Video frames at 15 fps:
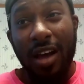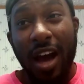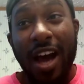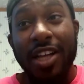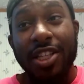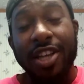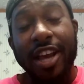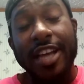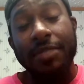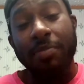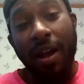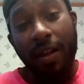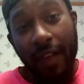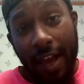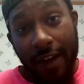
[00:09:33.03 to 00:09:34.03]
God
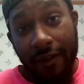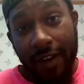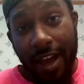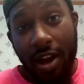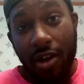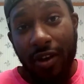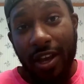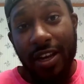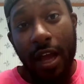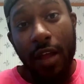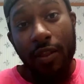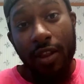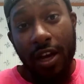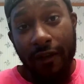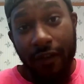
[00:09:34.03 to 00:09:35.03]
changed my life now and
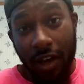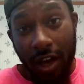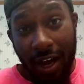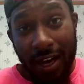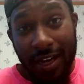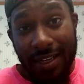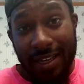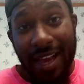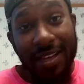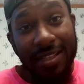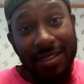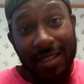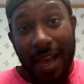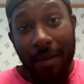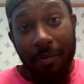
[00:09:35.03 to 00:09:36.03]
I love God,
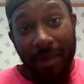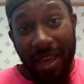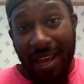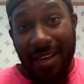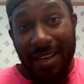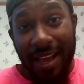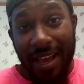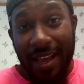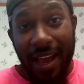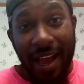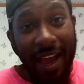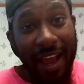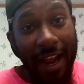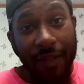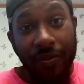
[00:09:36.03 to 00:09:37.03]
that does not mean that
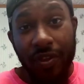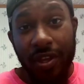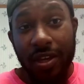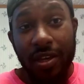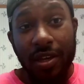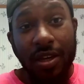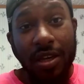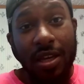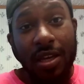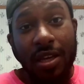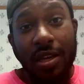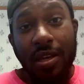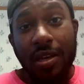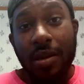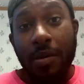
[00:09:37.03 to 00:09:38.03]
I have to
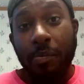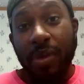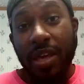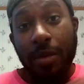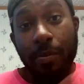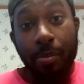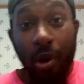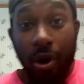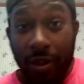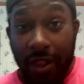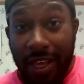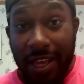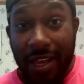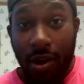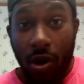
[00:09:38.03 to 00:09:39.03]
be
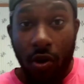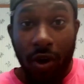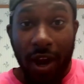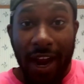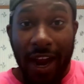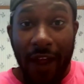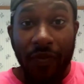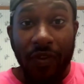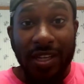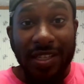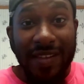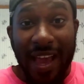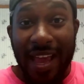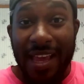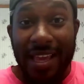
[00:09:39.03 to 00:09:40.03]
bullied or I have to
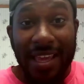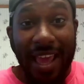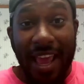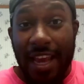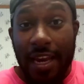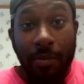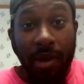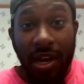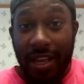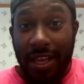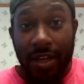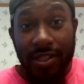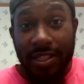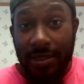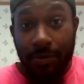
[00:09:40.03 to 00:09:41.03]
take
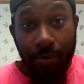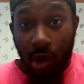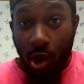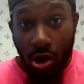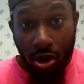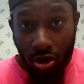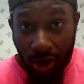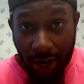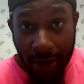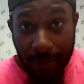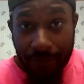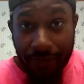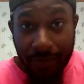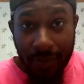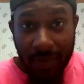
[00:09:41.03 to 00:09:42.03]
anybody else's
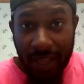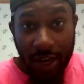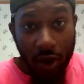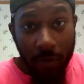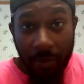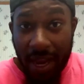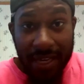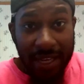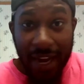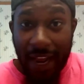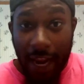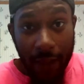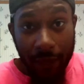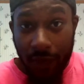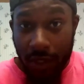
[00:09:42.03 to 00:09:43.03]
bullcrap. That don't mean that
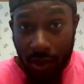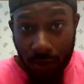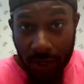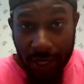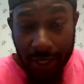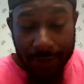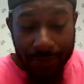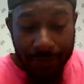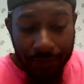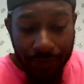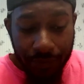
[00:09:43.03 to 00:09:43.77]
I have to do that.